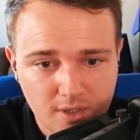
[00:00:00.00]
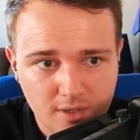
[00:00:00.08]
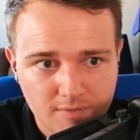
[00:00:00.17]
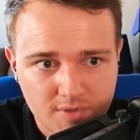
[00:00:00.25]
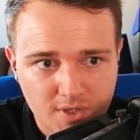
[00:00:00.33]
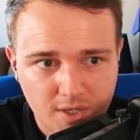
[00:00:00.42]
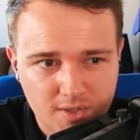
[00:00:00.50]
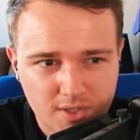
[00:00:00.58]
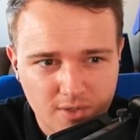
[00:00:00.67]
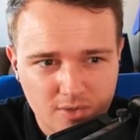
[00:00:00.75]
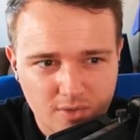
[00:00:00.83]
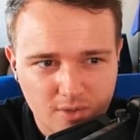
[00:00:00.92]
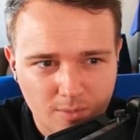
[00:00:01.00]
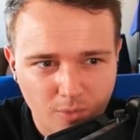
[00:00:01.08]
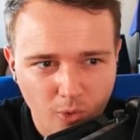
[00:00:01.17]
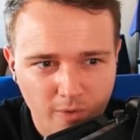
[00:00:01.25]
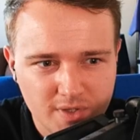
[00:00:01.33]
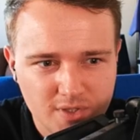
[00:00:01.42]
He's going to continue to
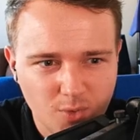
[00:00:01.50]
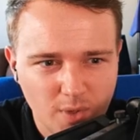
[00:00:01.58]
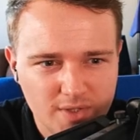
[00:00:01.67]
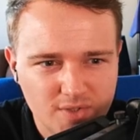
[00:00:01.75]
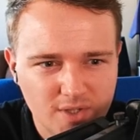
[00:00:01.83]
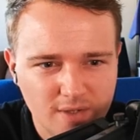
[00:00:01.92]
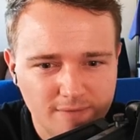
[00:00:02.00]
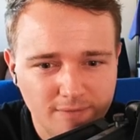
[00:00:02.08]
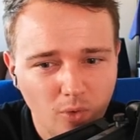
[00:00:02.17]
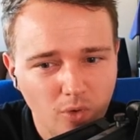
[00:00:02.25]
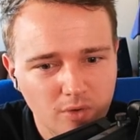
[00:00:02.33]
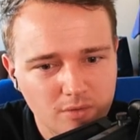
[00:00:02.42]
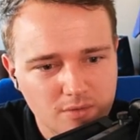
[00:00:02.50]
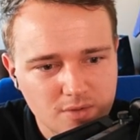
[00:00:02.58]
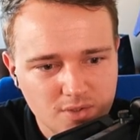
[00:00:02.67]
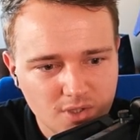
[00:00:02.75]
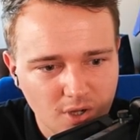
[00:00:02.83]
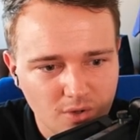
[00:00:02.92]
improve. He's 24.
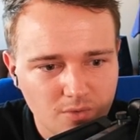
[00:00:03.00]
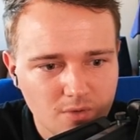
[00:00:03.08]
So,